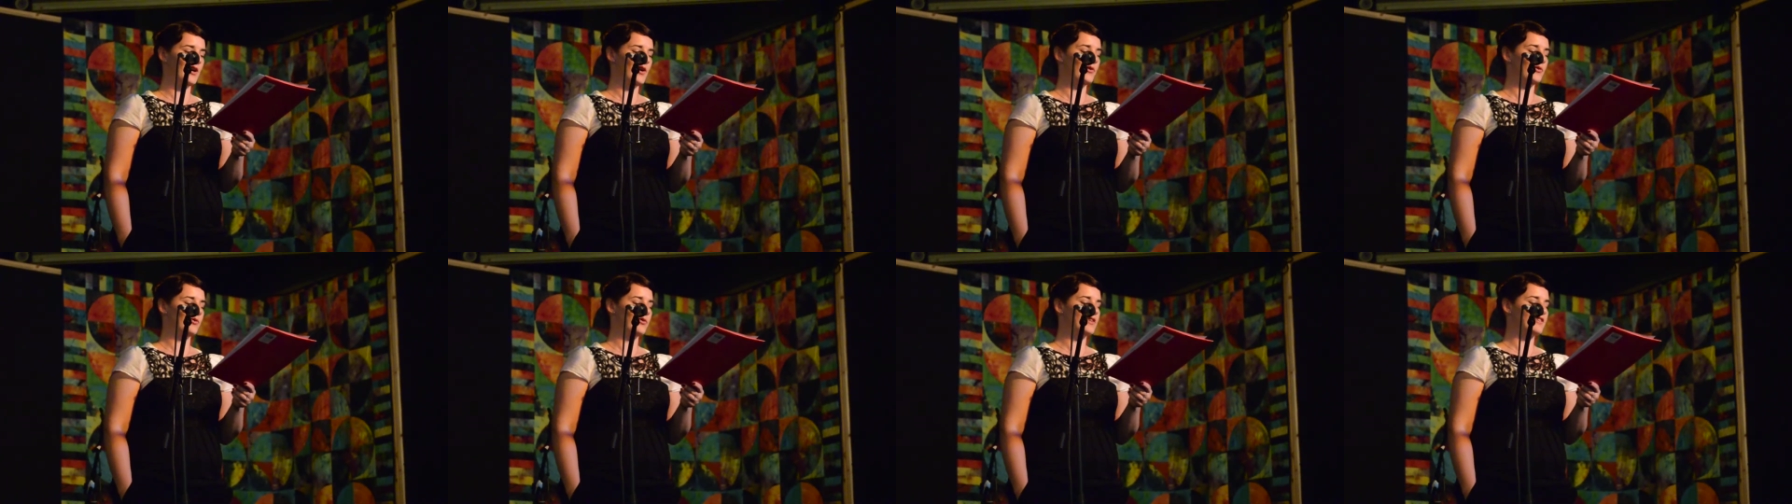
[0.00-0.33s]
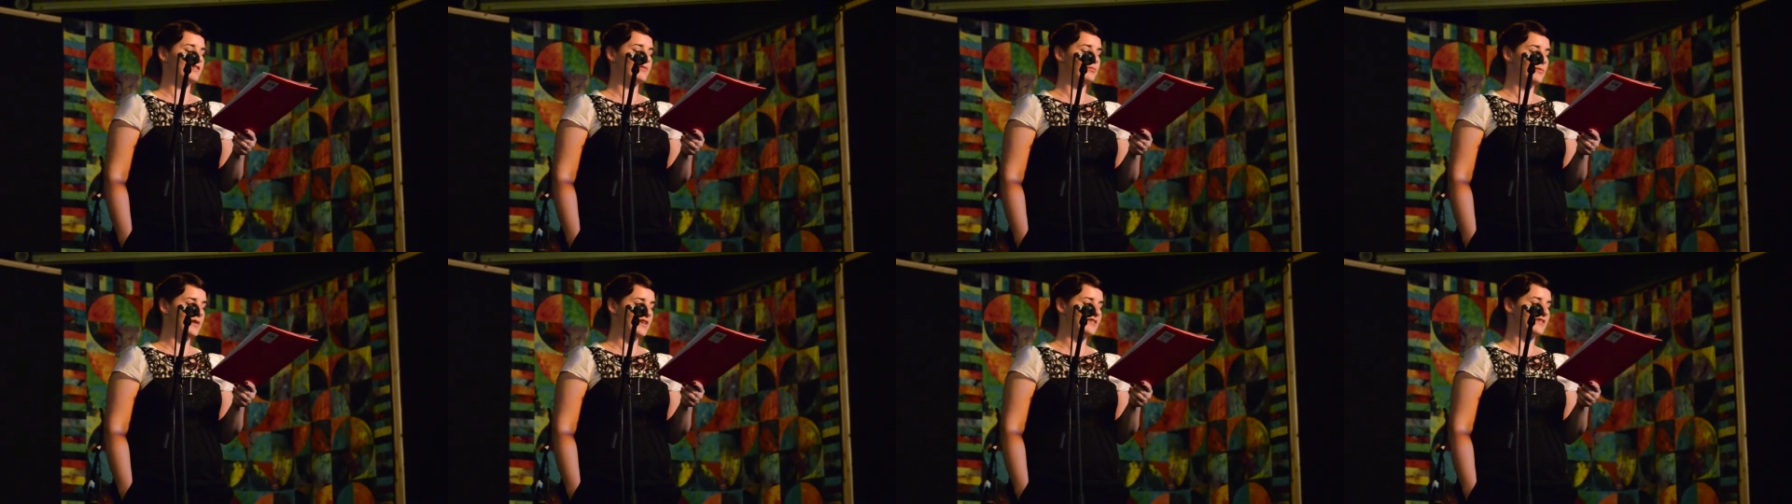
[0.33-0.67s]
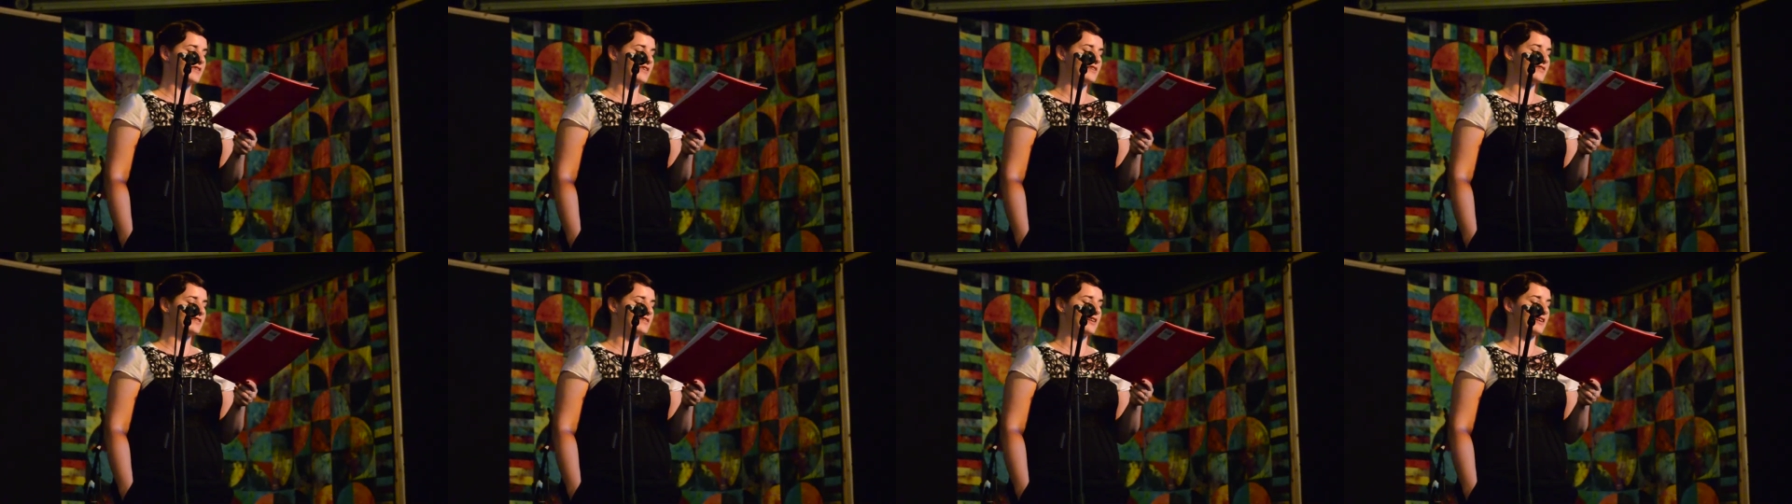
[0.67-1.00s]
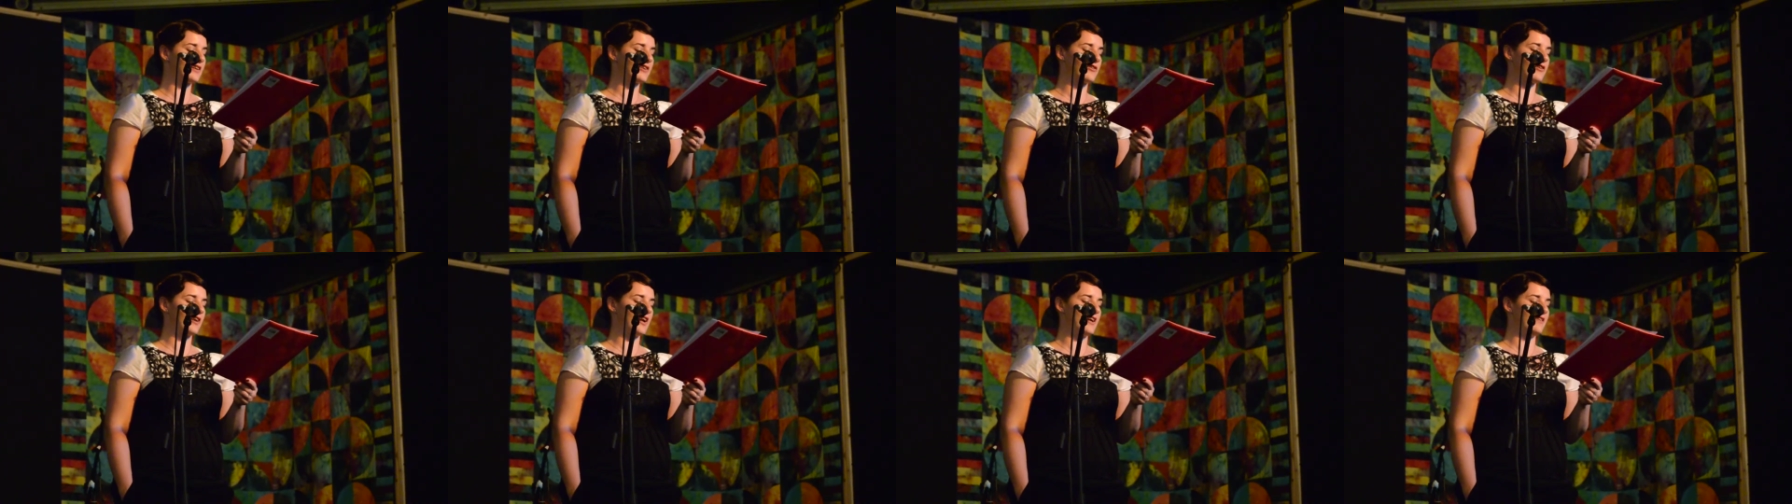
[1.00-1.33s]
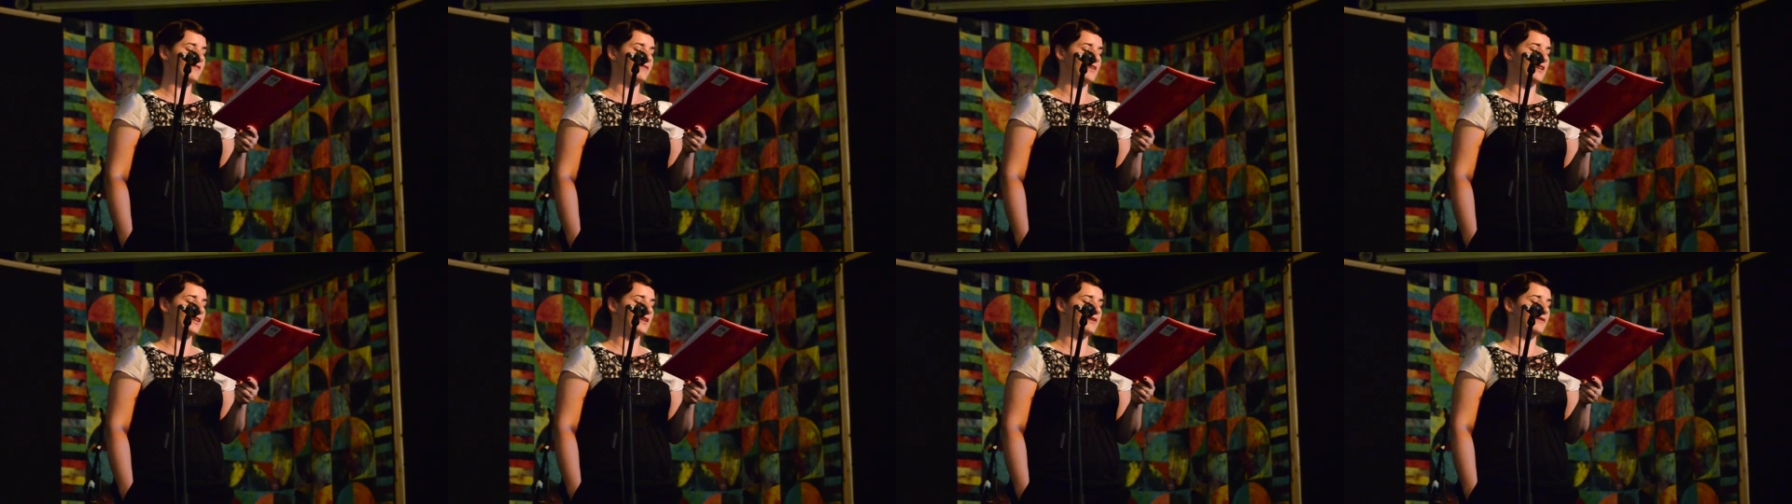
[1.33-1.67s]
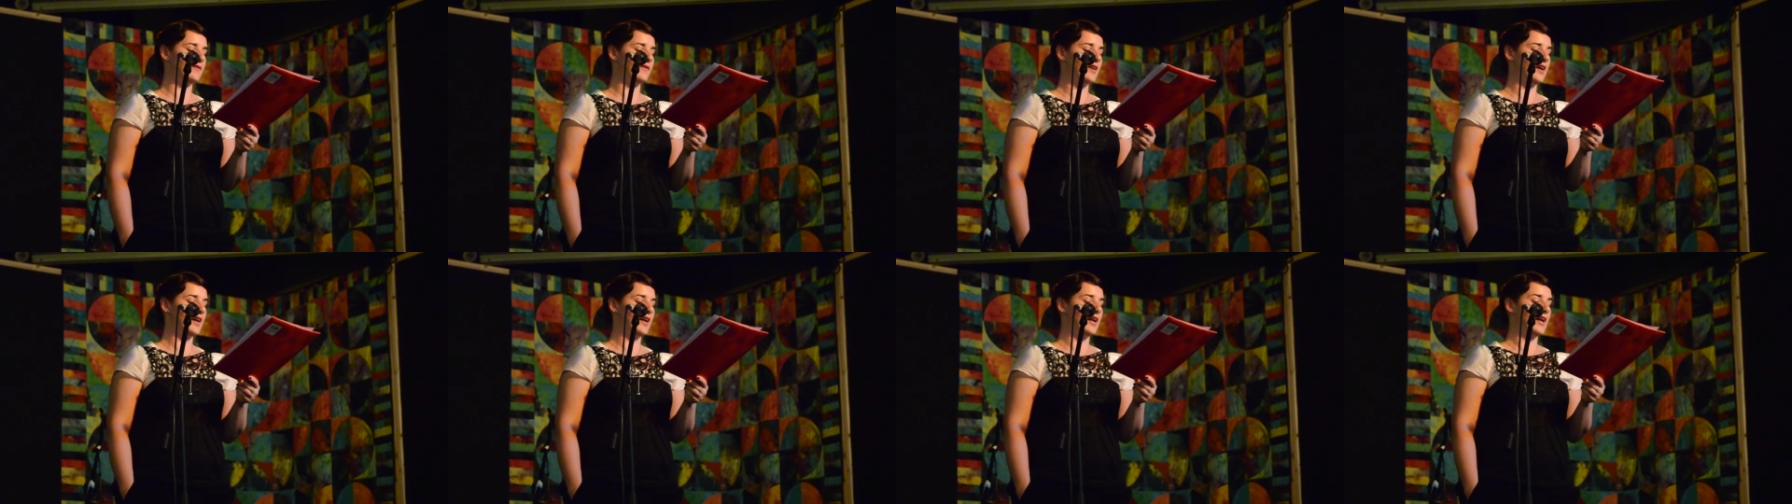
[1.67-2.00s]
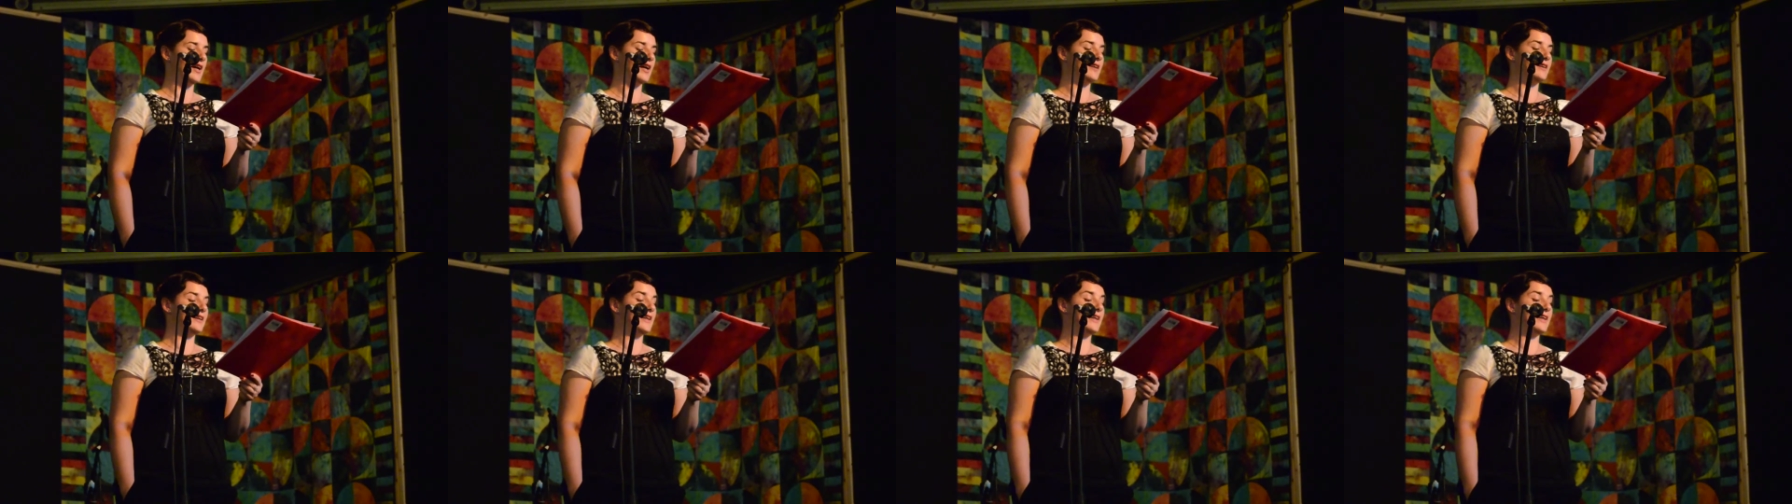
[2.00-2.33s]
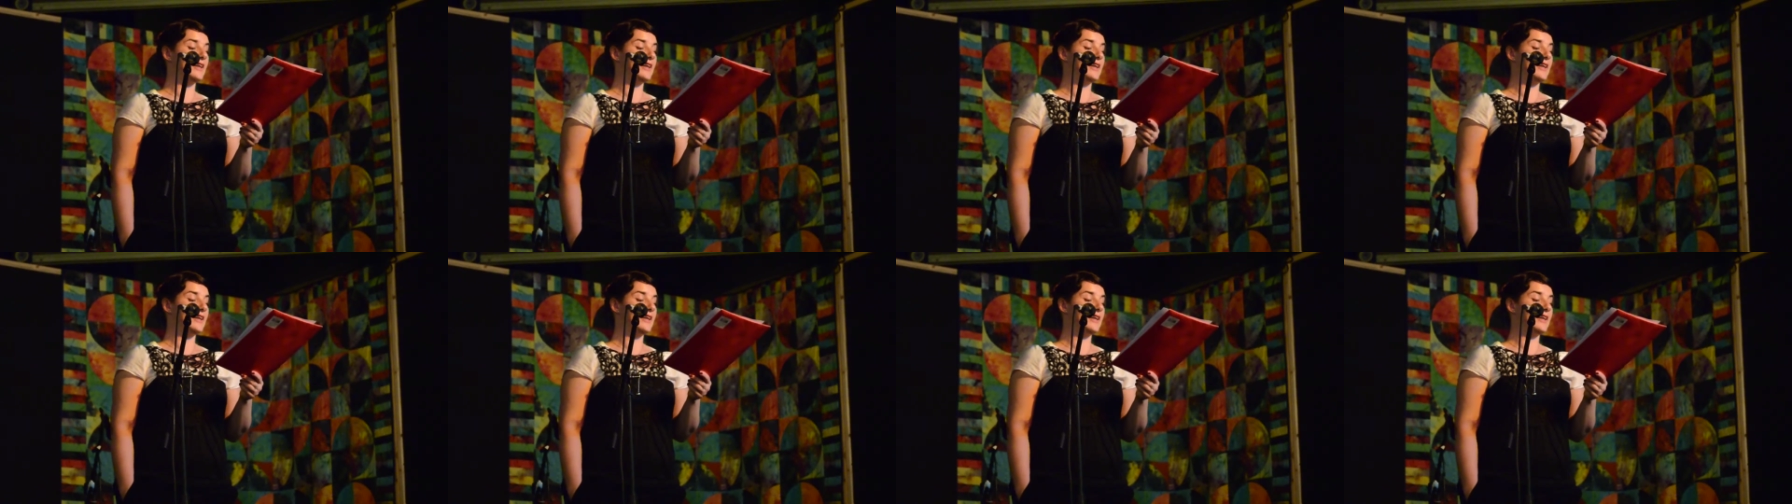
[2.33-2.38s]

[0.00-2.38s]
with biscuits and gravy. The